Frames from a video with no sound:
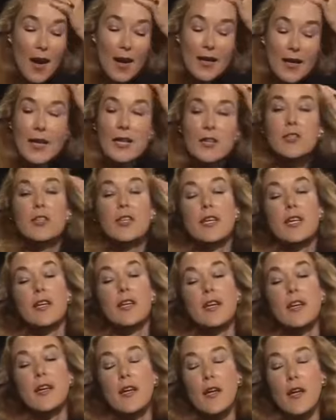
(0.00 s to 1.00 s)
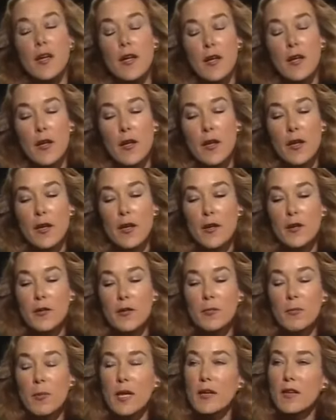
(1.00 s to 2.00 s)
I had actually
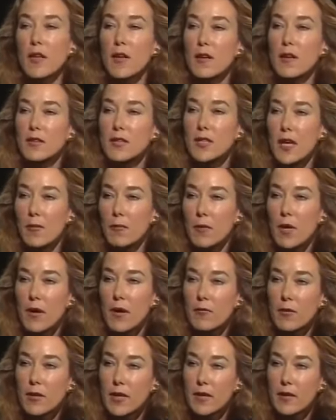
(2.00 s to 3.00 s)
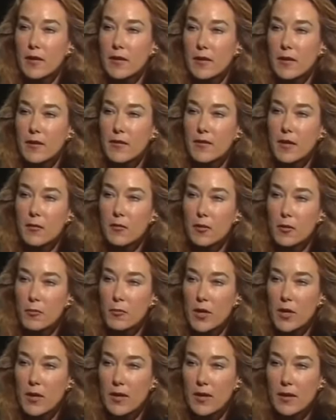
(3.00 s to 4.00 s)
spent a long time covering Central
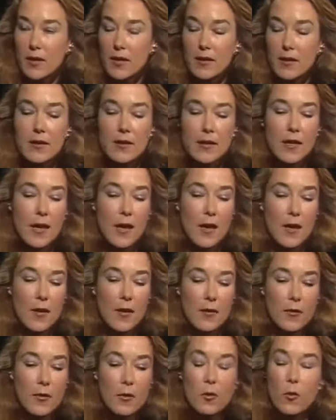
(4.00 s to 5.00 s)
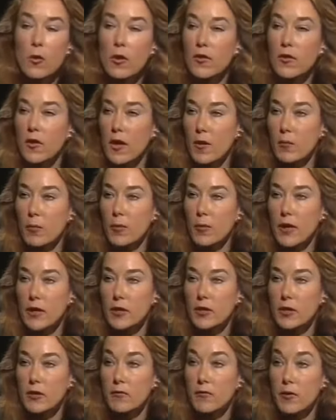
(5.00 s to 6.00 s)
America, uh, the North
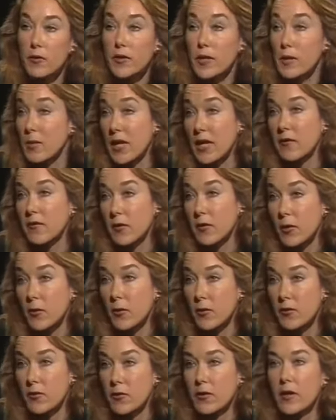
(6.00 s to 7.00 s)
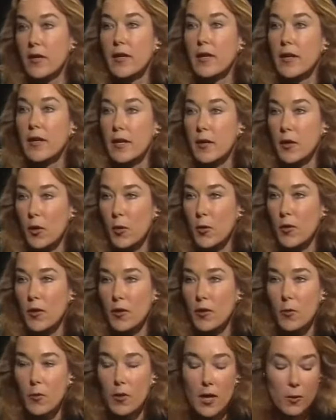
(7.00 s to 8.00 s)
operation for CBS News in New
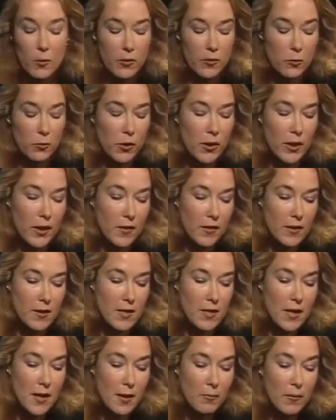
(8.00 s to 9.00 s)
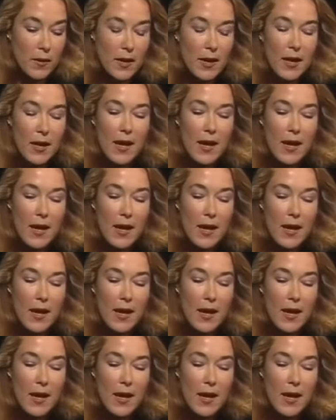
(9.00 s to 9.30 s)
York, where I was working at the time.